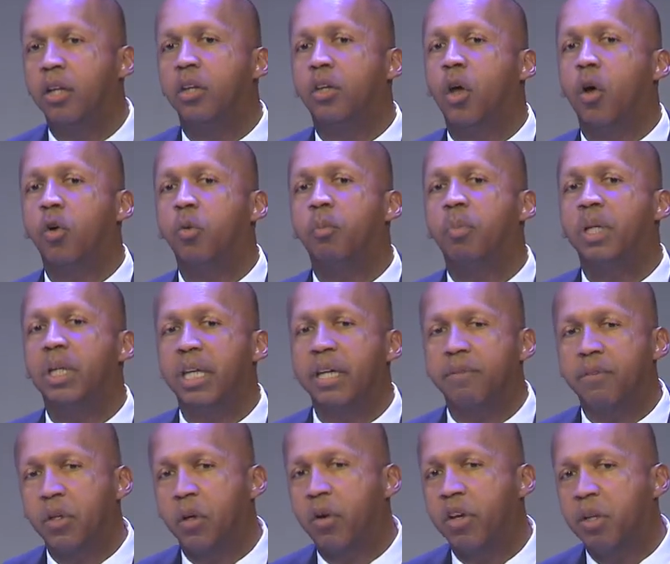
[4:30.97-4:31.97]
don't
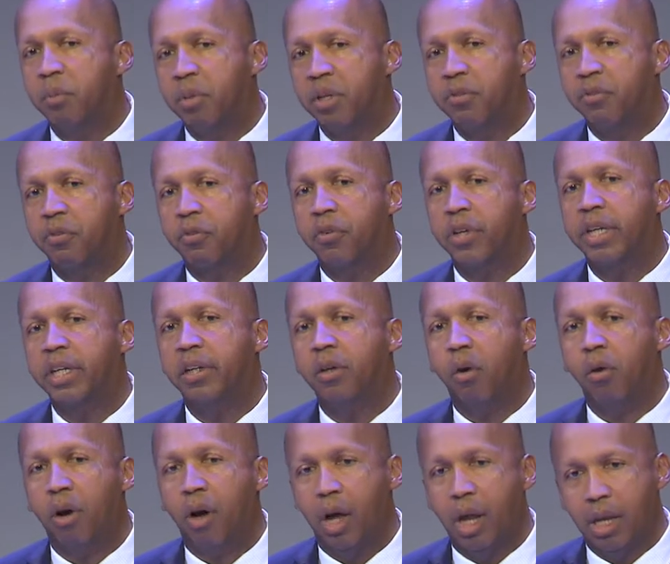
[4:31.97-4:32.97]
believe they're going to be free or